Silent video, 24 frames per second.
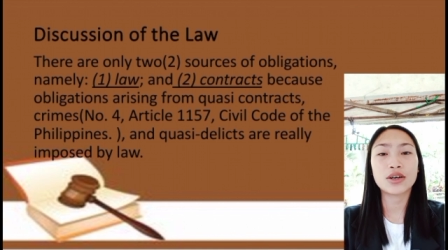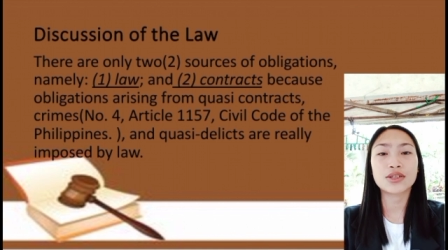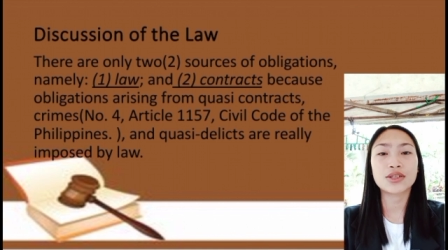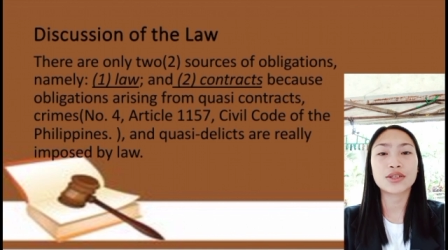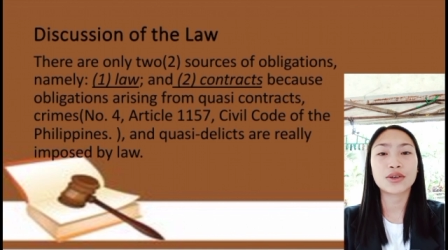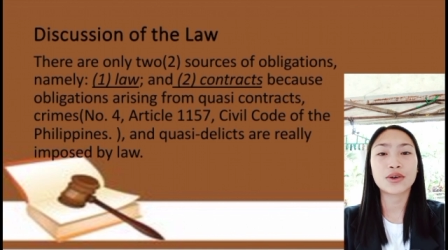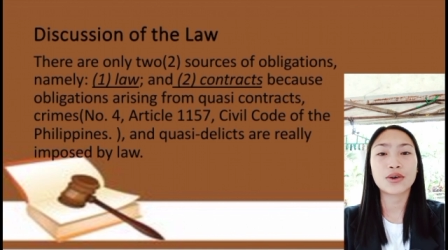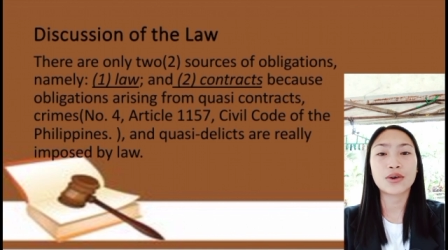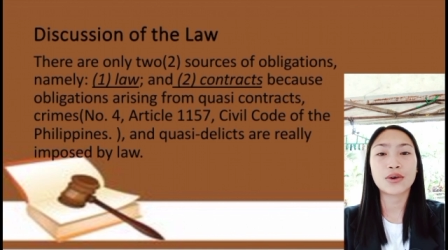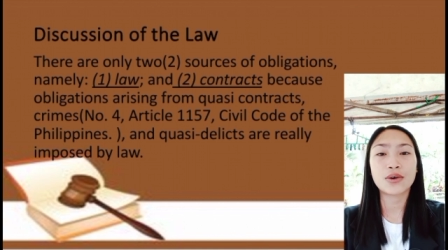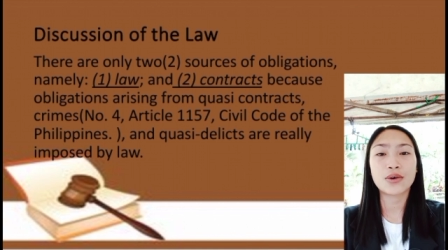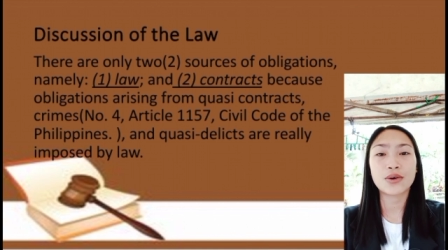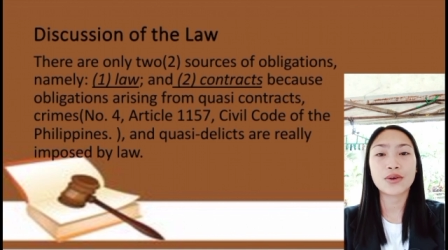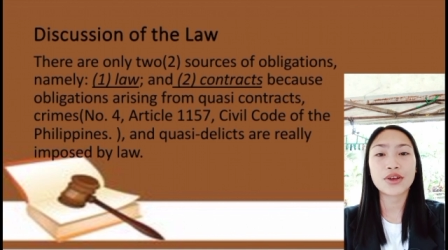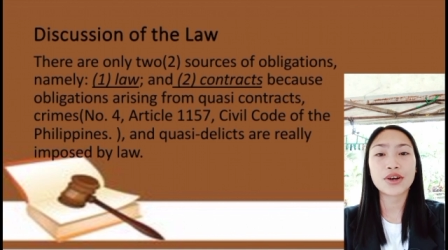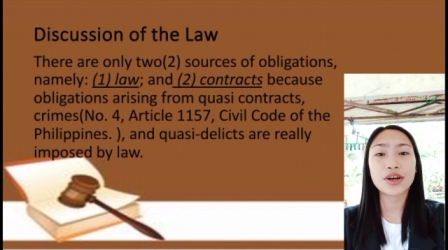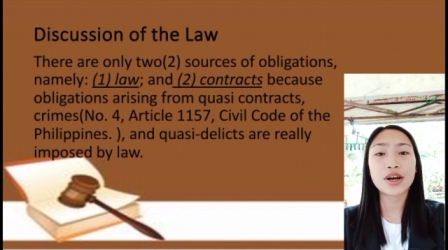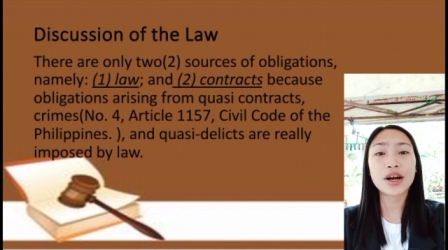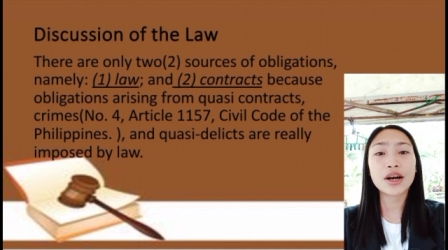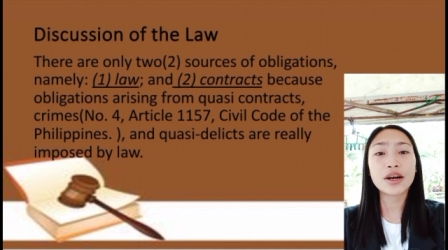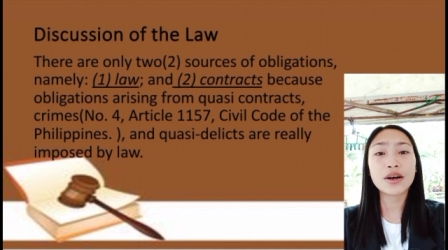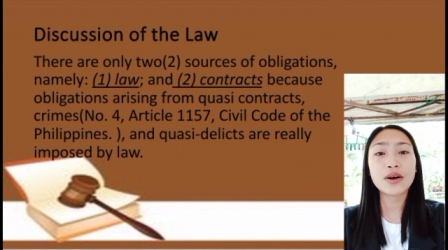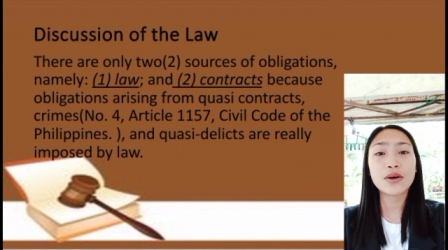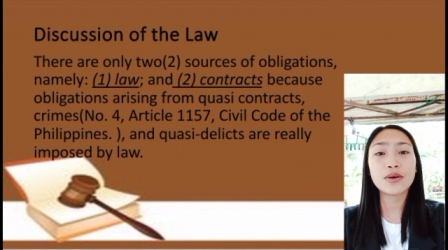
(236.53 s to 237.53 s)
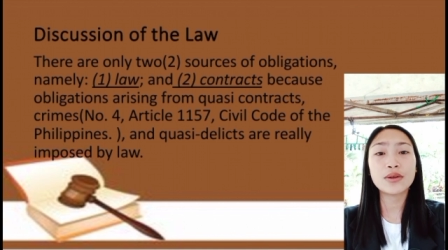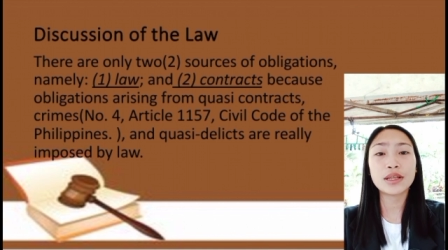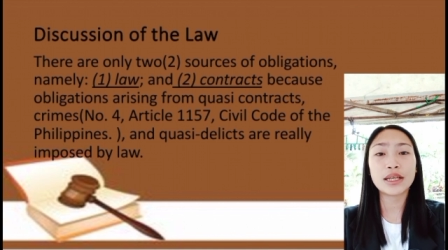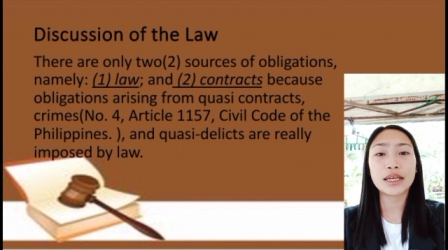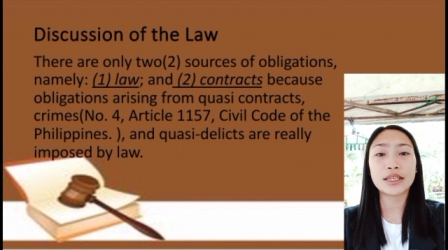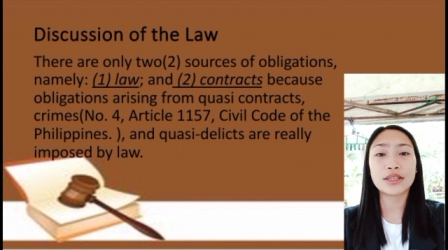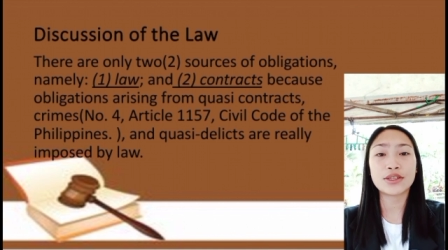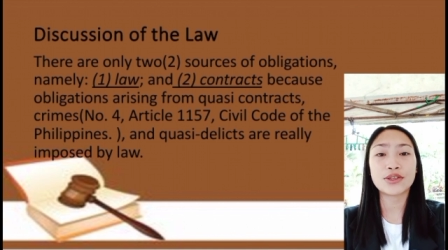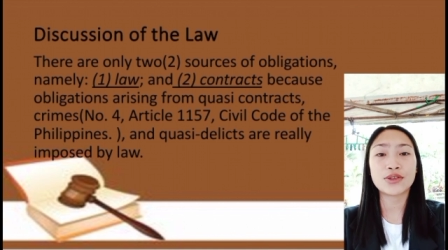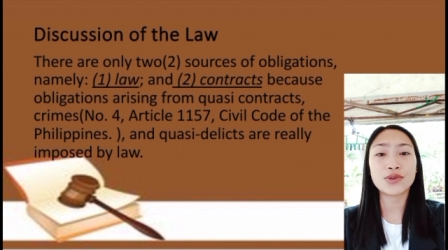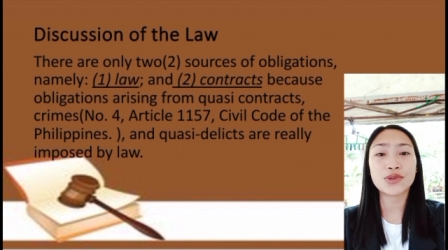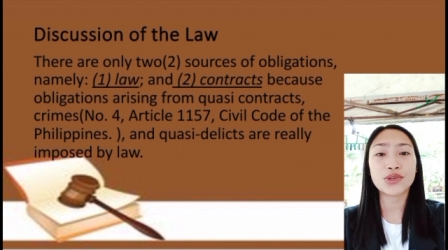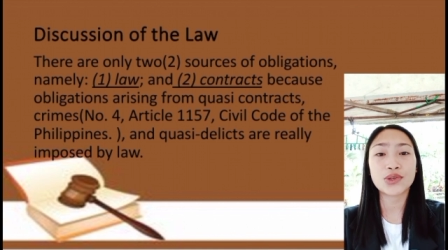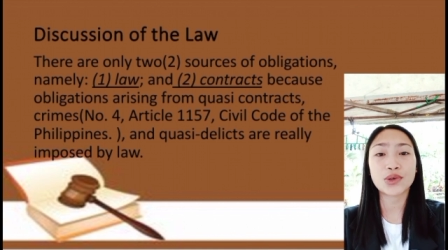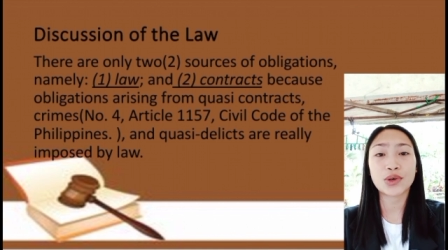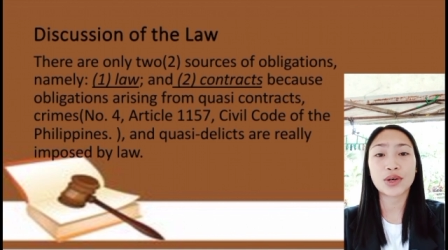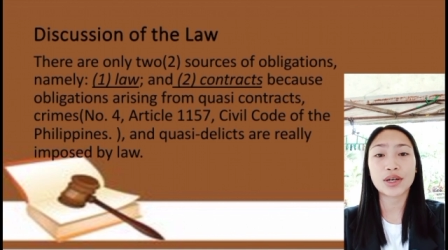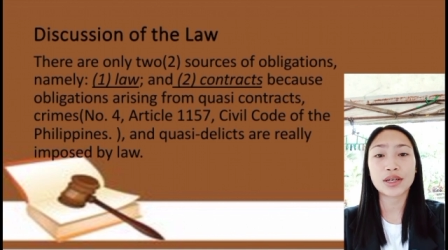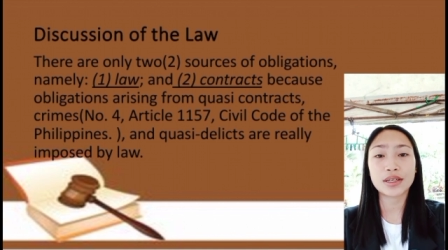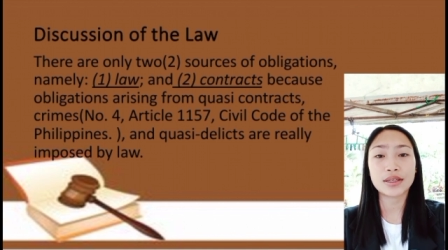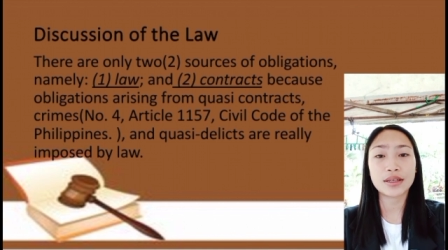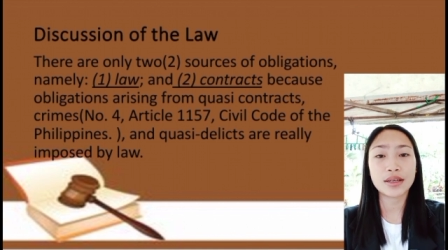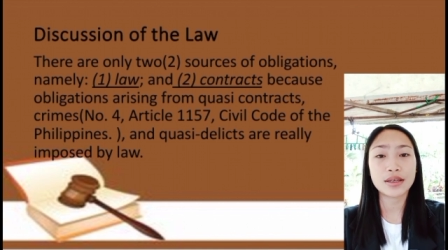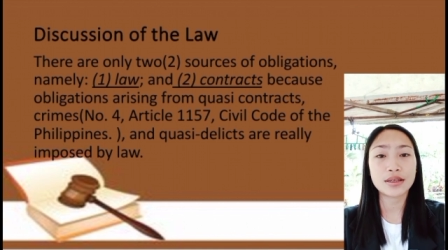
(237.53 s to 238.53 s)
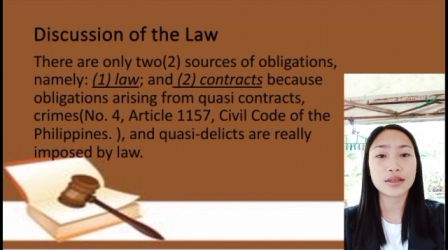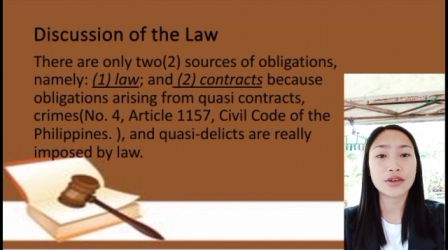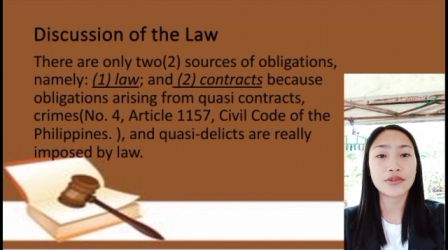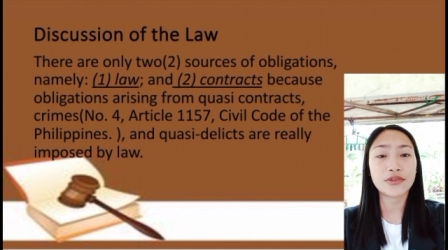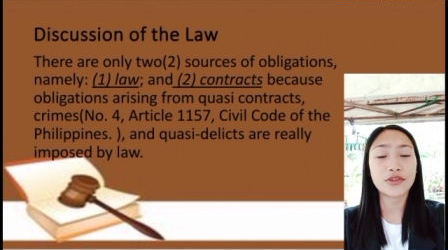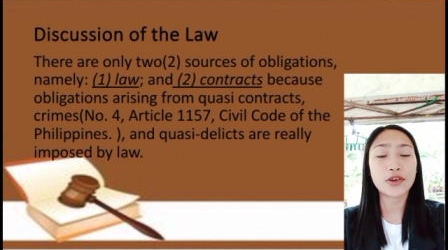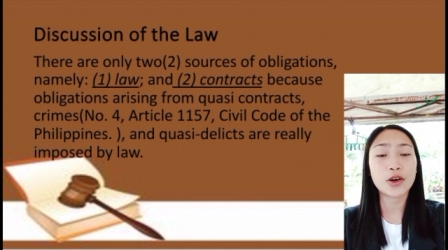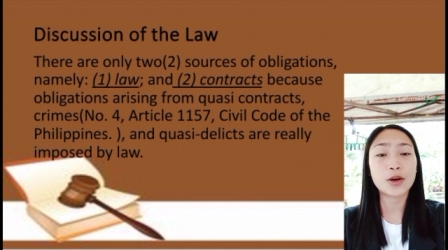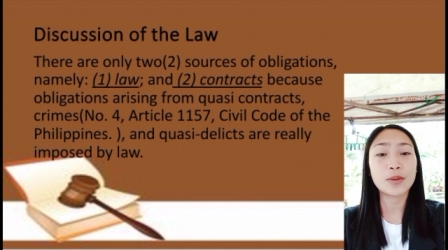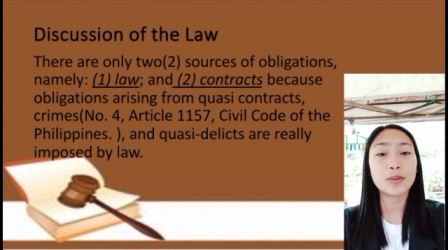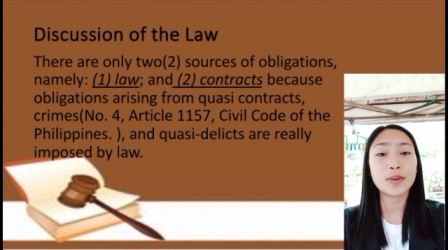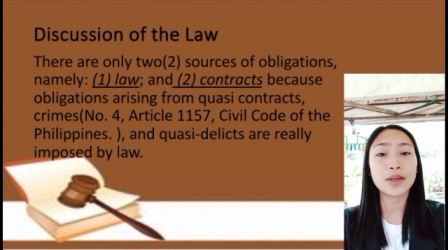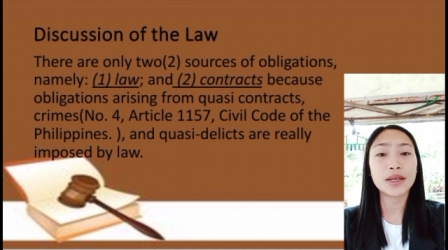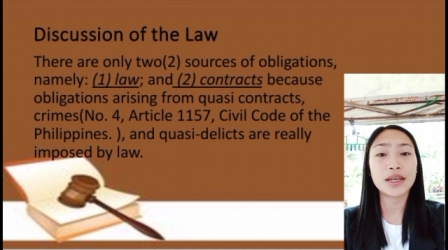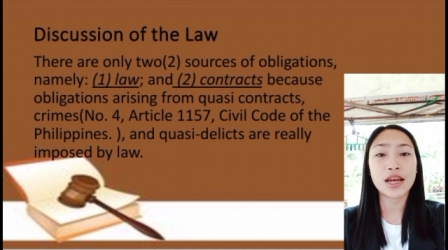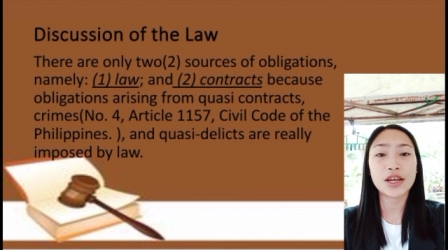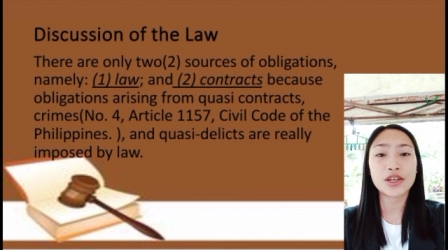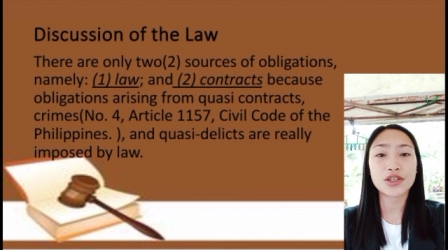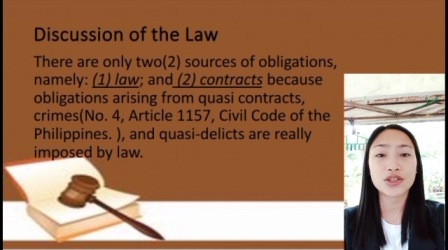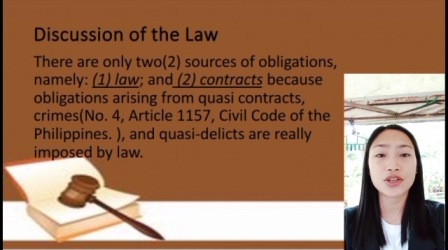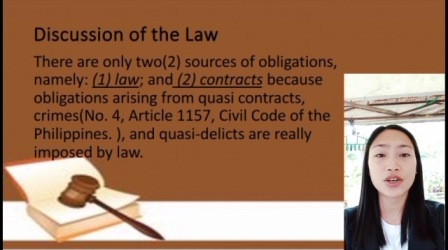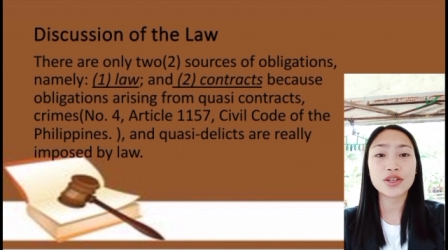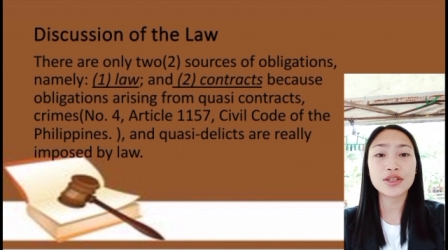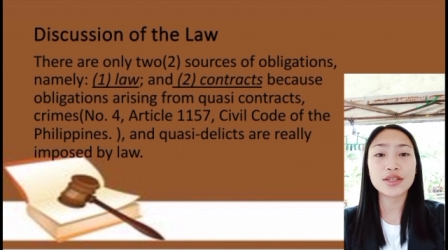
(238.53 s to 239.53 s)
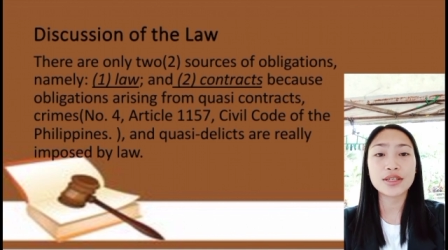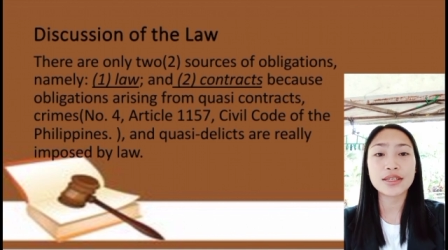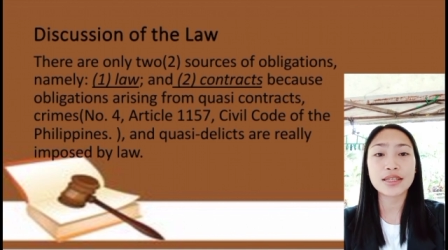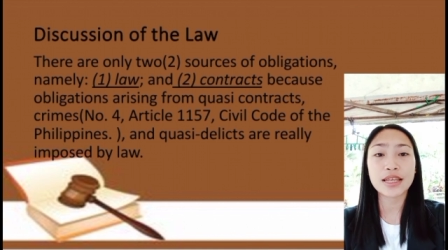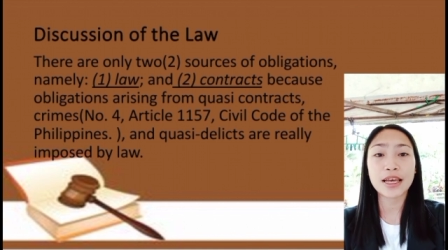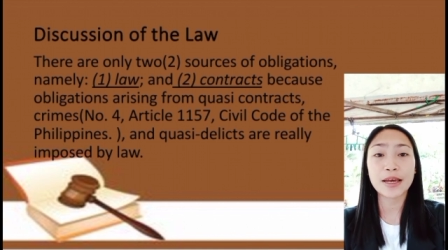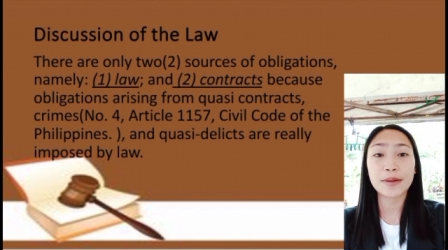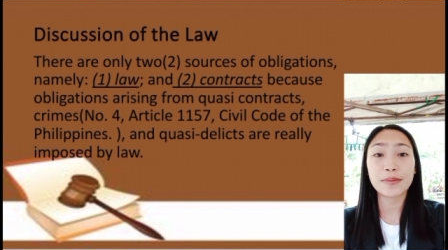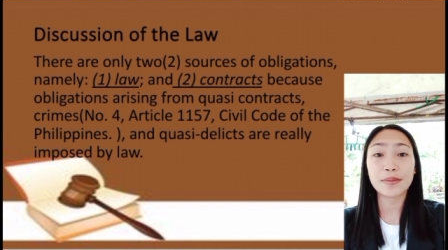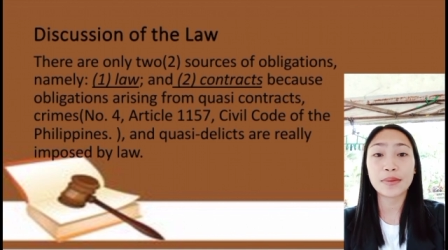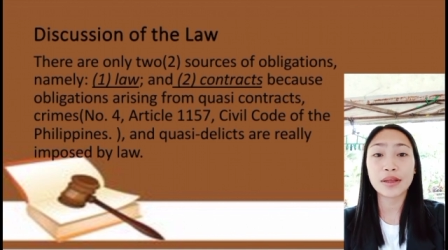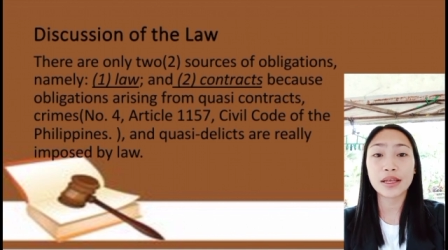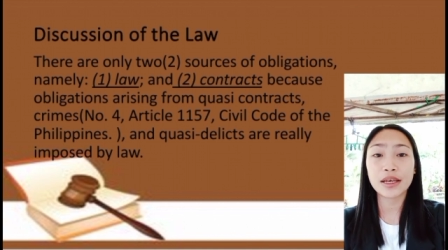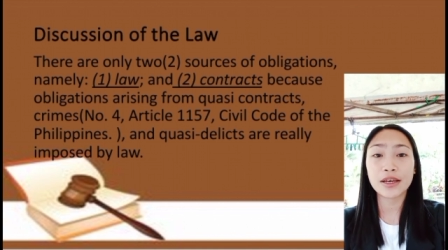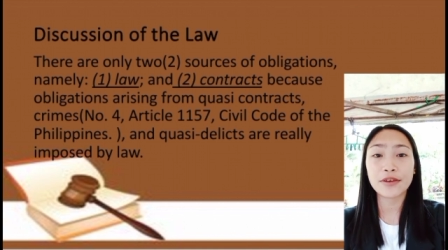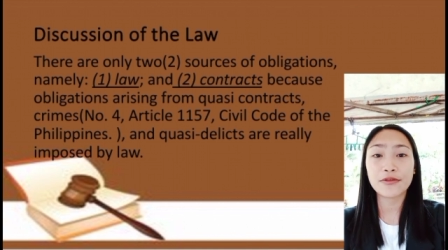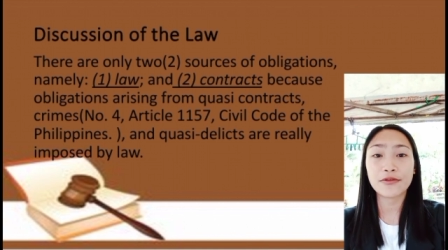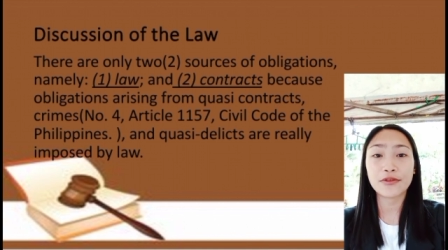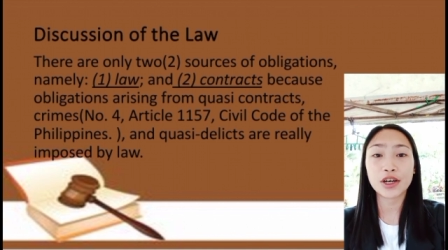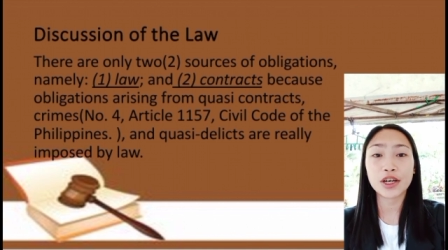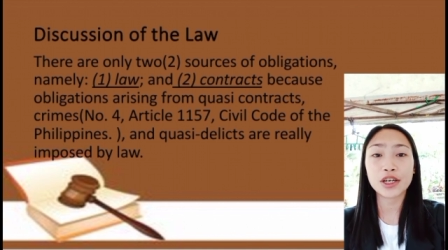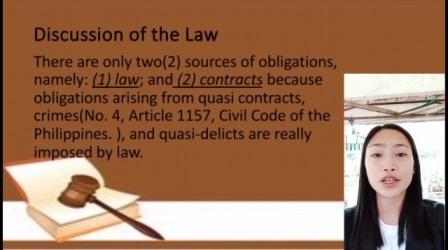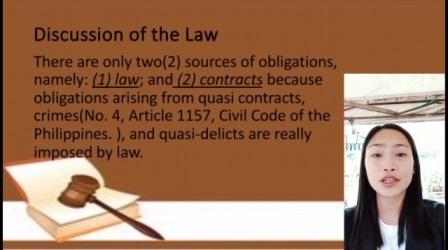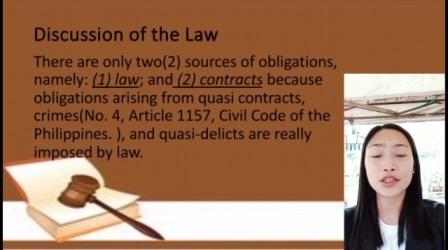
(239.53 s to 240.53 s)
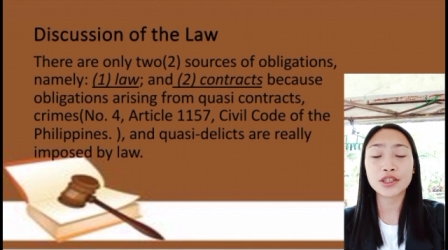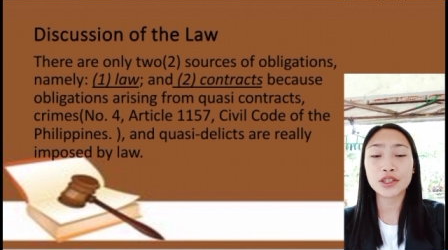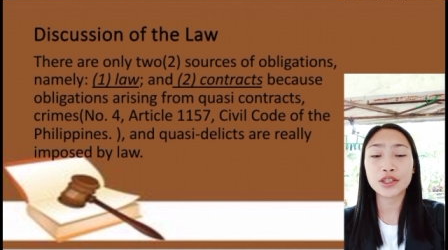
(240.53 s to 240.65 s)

So, there are only two sources of obligations, namely first